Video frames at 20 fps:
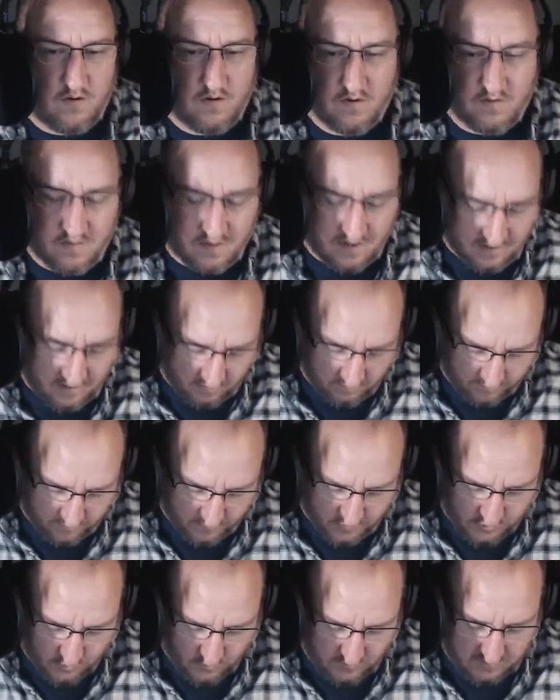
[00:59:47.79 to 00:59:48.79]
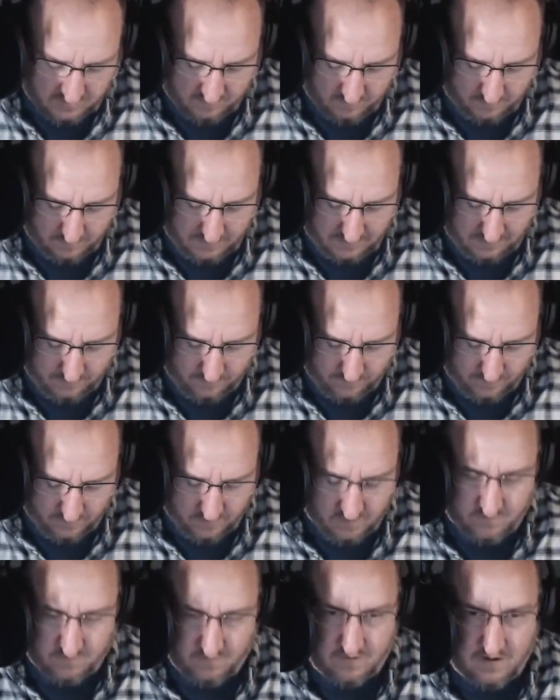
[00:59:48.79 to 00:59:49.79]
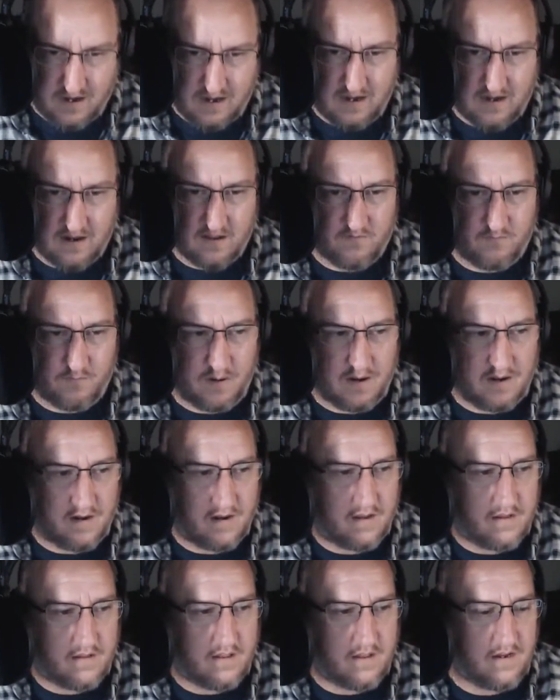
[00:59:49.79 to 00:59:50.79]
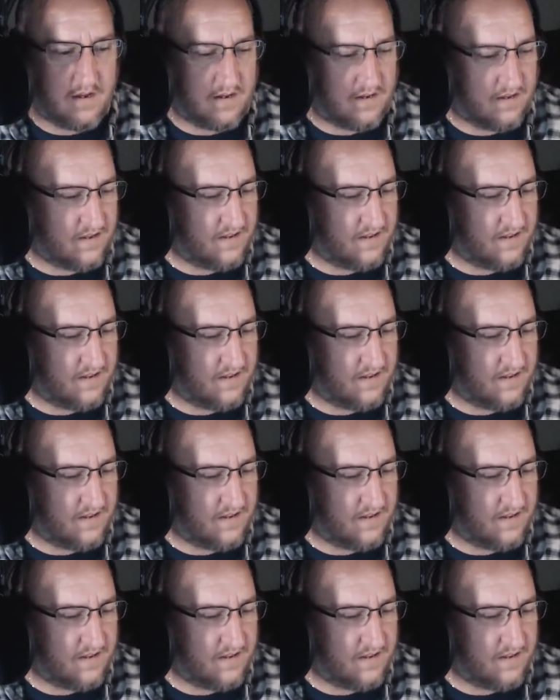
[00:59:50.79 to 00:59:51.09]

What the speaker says: Thank you for joining me for another night of being ugly.